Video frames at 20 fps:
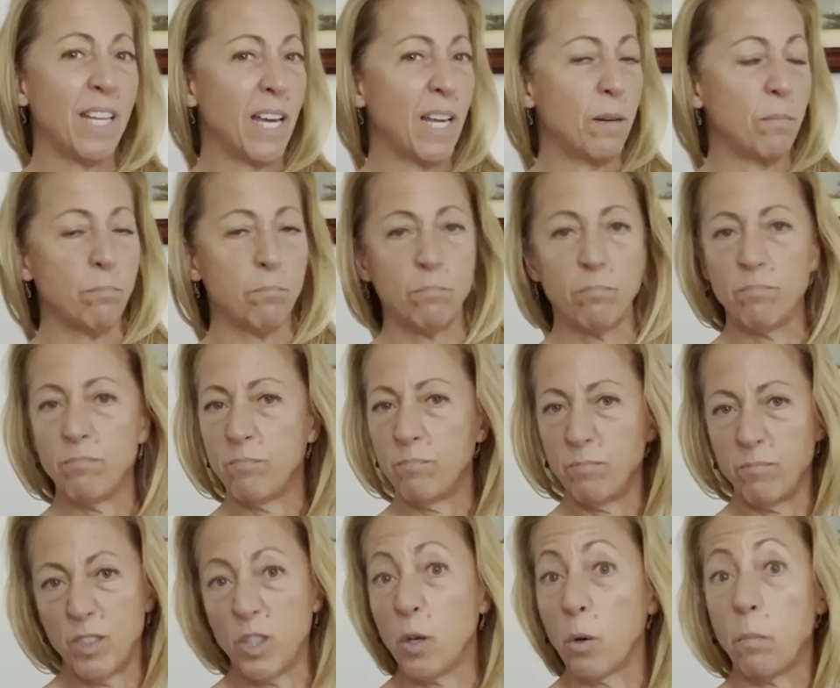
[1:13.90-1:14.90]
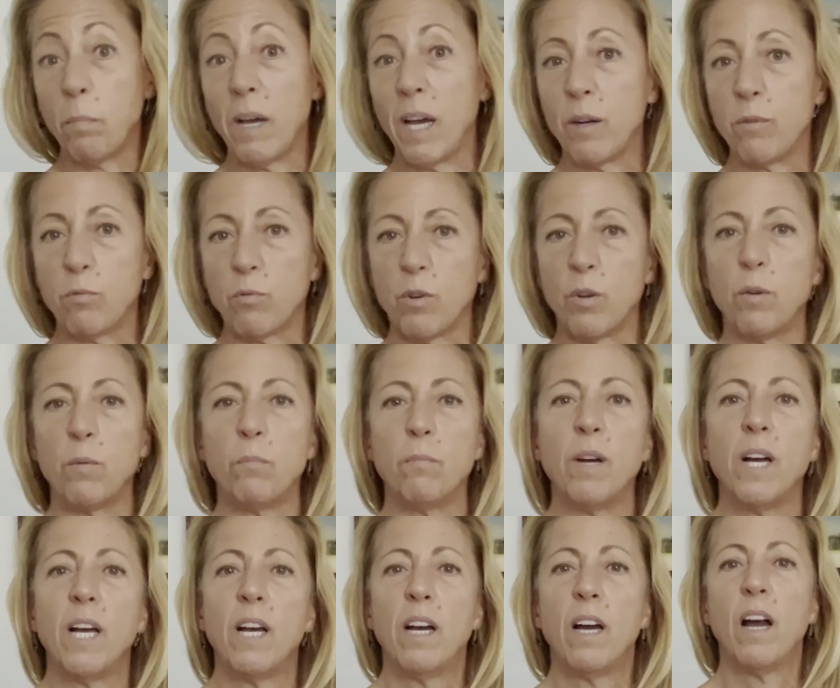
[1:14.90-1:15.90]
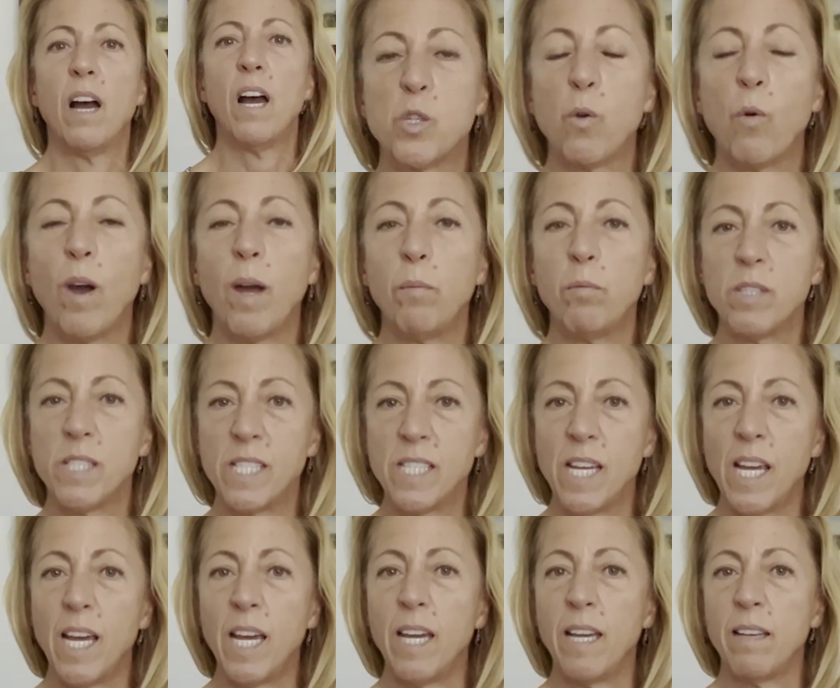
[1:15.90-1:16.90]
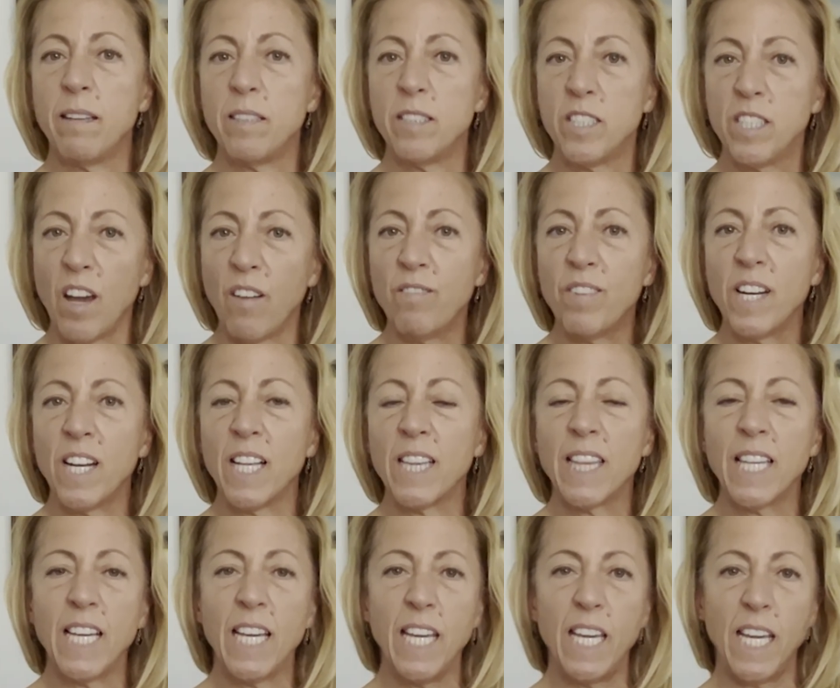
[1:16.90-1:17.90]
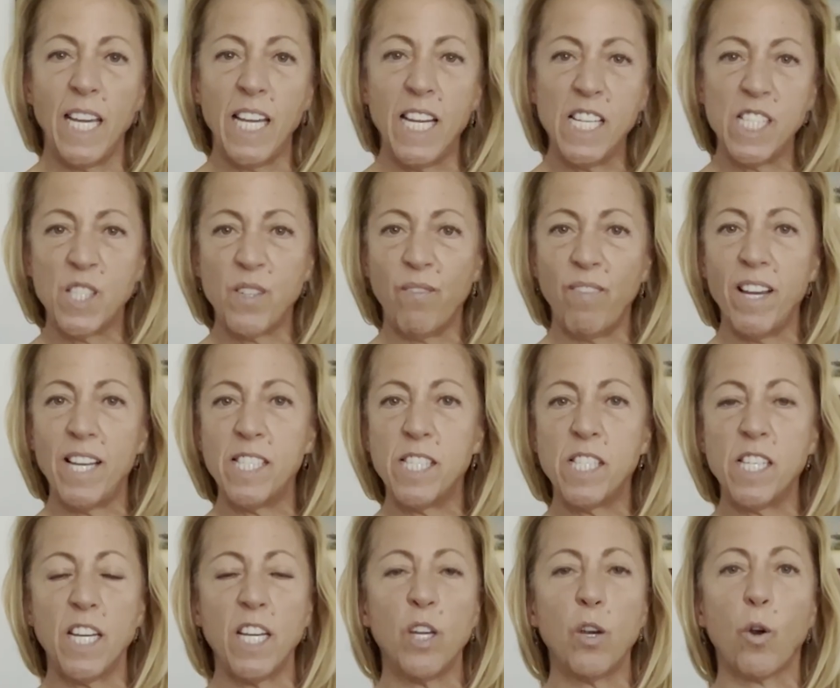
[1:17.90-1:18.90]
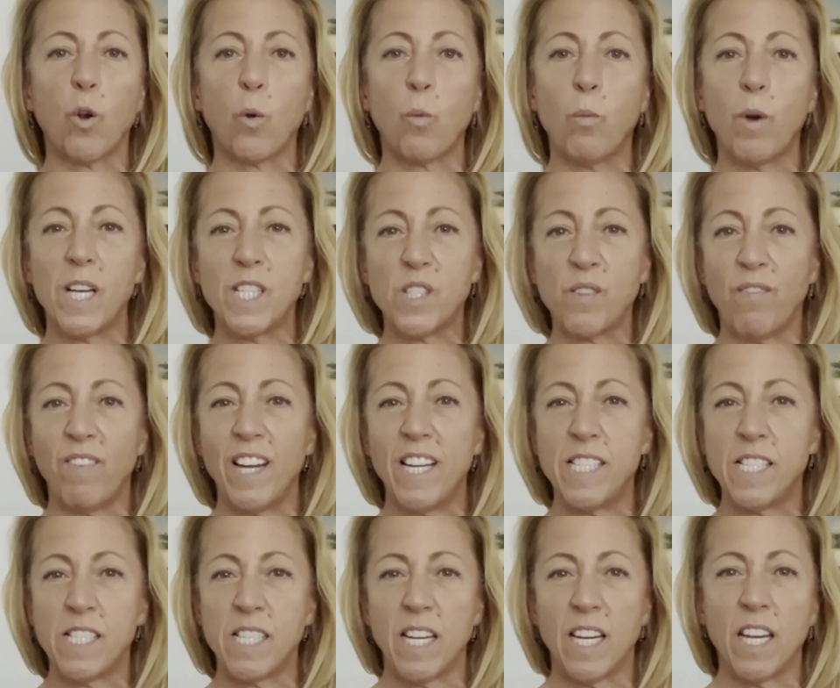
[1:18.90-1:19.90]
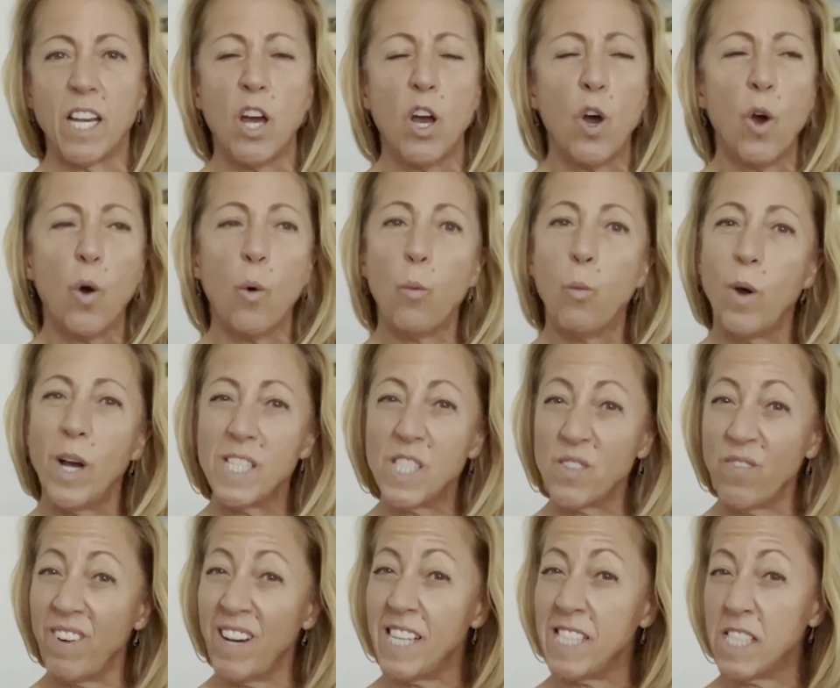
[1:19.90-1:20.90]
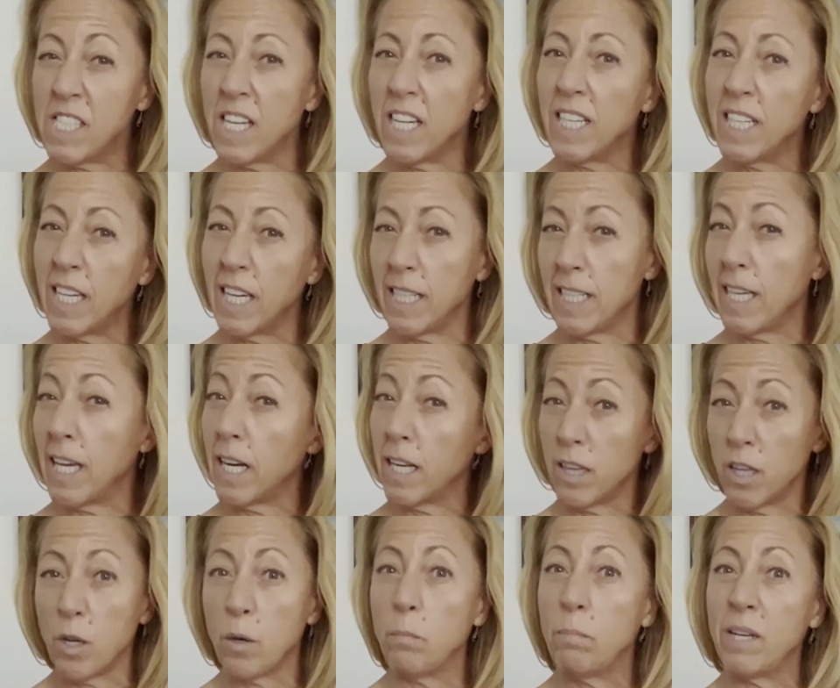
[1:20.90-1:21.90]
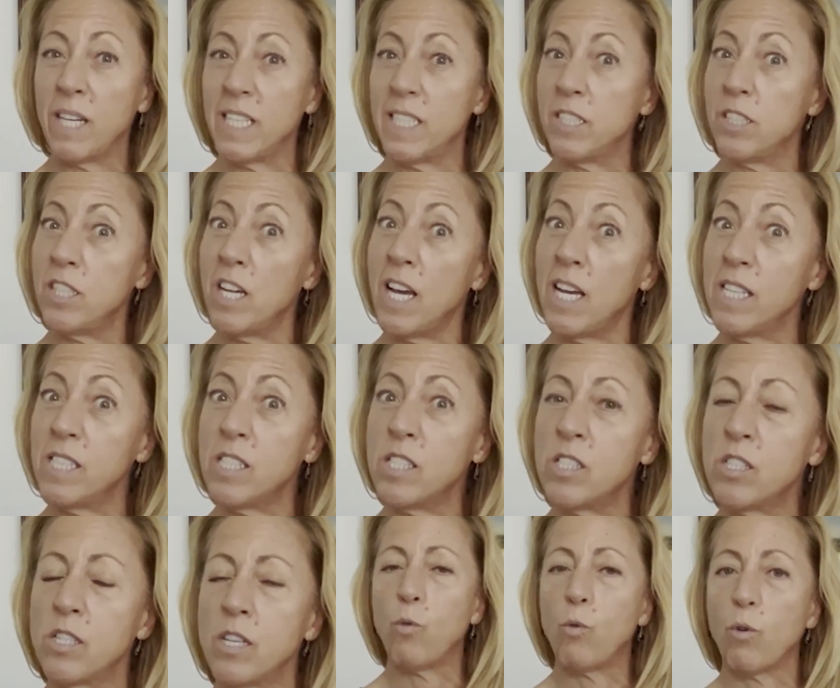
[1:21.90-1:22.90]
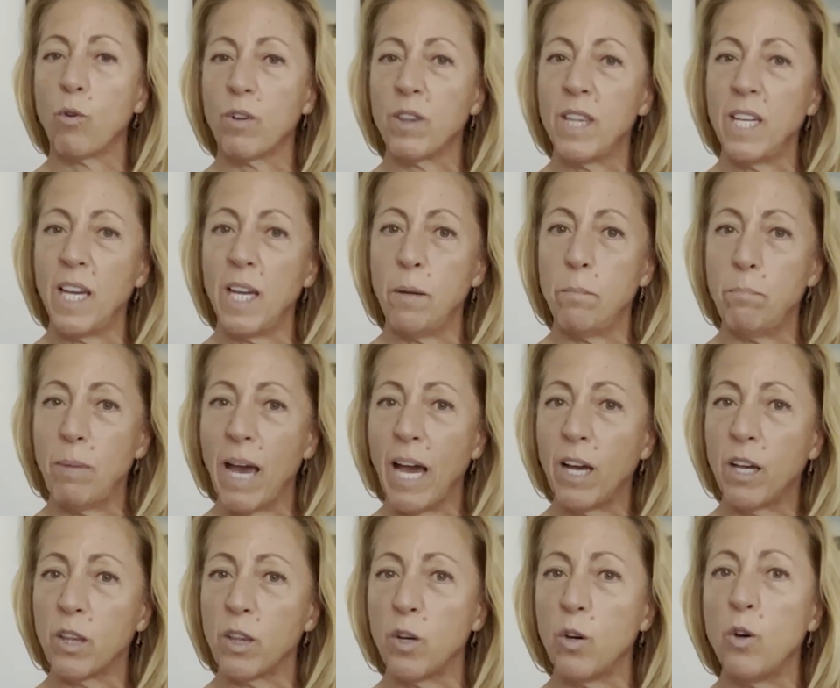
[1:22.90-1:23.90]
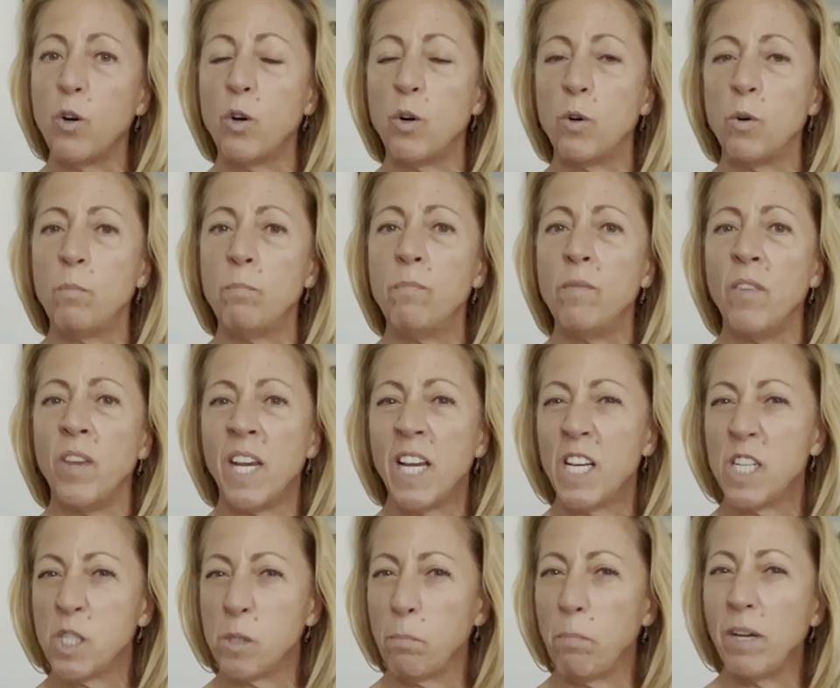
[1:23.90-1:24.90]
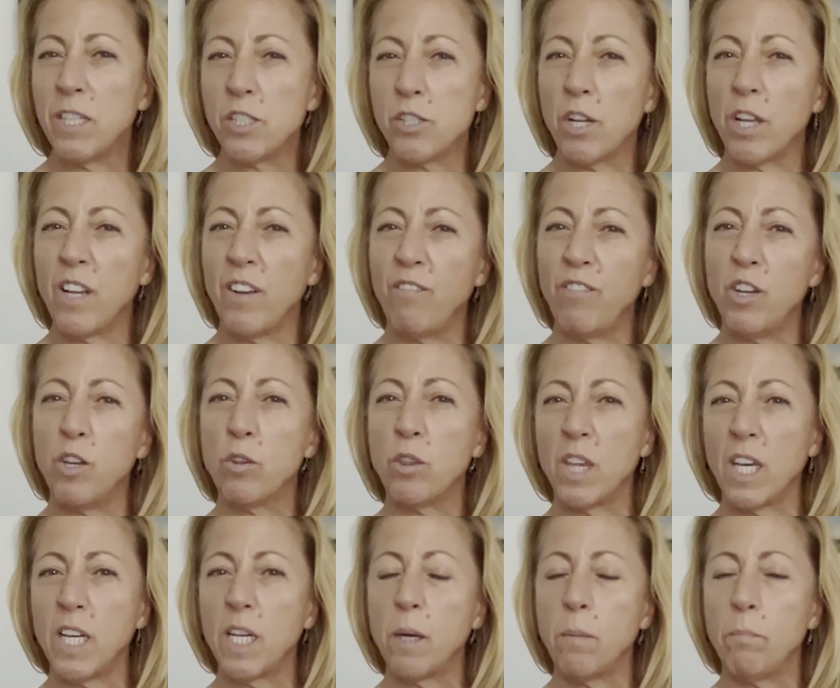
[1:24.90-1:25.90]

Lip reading: then your bedroom. So I would say definitely east facing or west facing. West facing can get a little bit intense for the back of the home, especially if you think